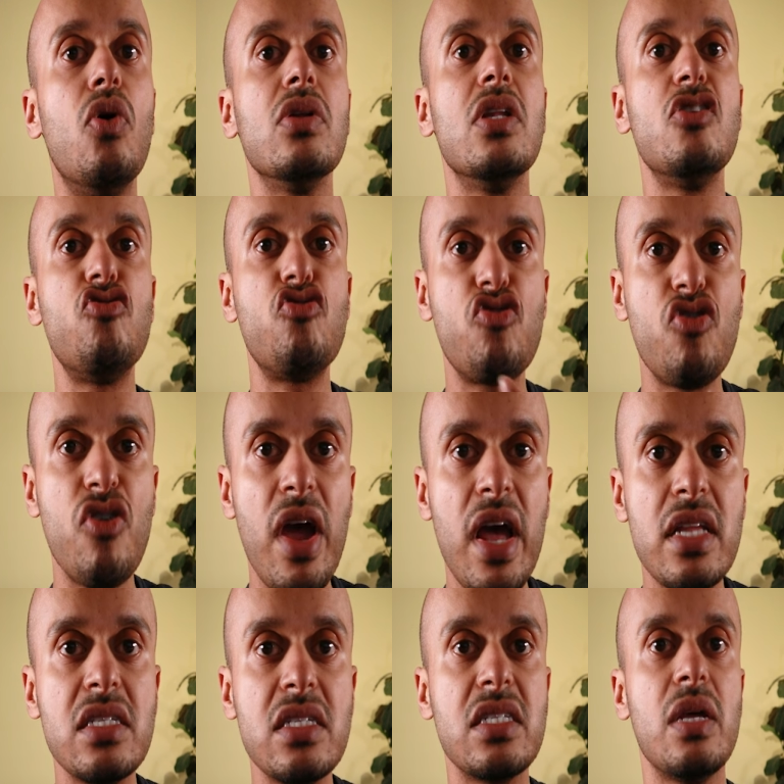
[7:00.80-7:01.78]
the
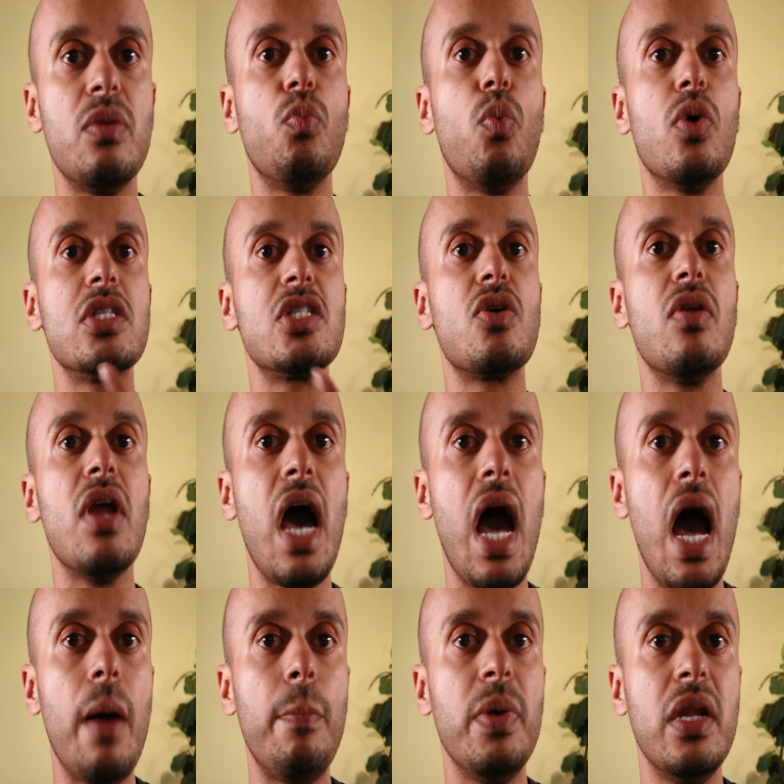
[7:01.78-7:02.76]
trends and what's going to
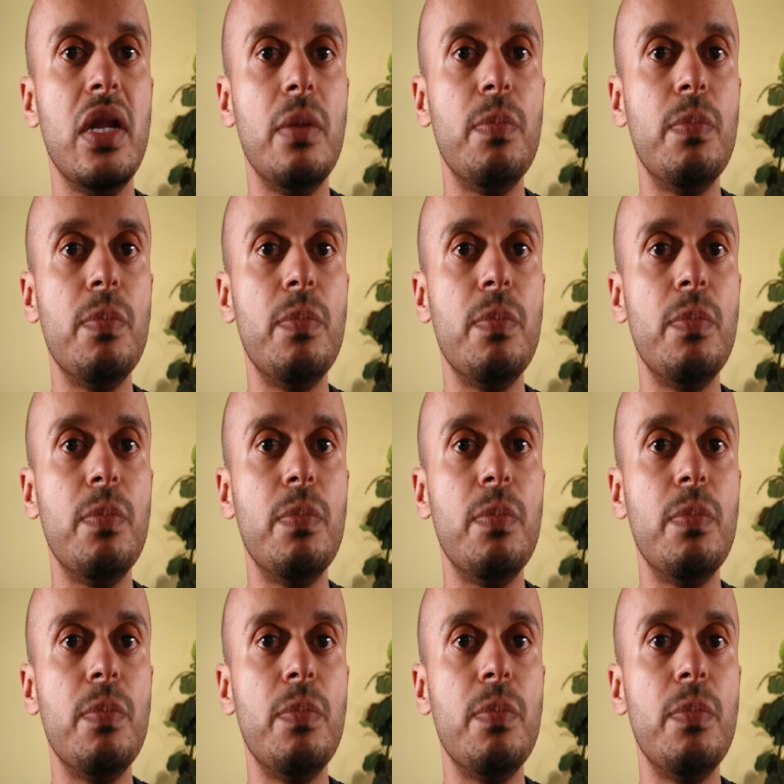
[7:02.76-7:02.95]
happen in